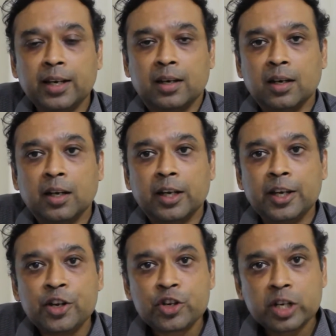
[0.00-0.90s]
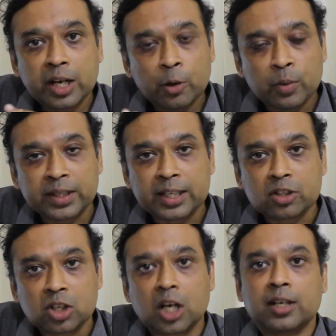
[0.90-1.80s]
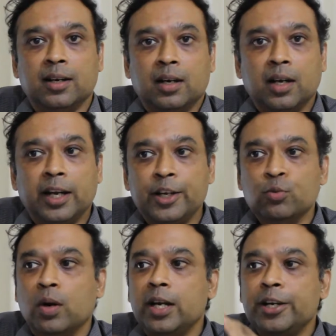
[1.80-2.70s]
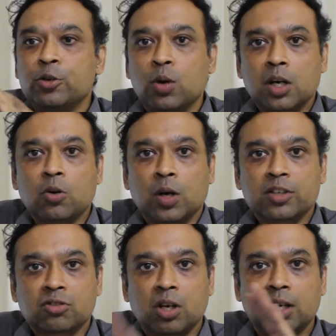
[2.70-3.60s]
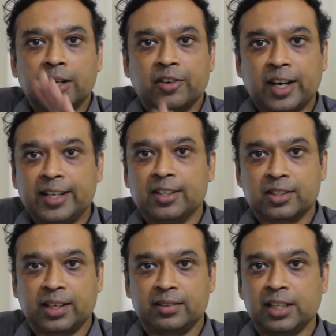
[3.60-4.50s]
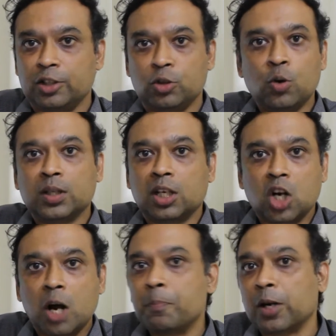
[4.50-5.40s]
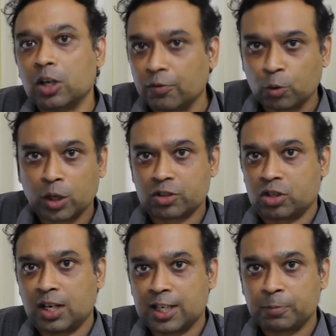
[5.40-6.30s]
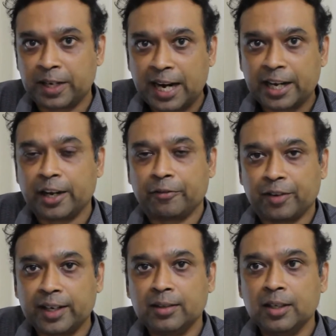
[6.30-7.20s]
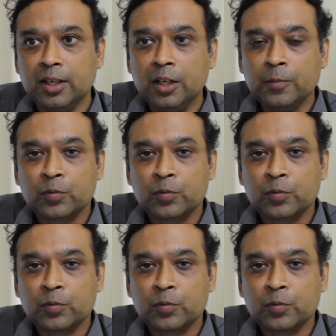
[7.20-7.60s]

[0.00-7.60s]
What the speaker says: Here, initially when they started, it is only total cholesterol and triglyceride. There is no other component of cholesterol has been identified.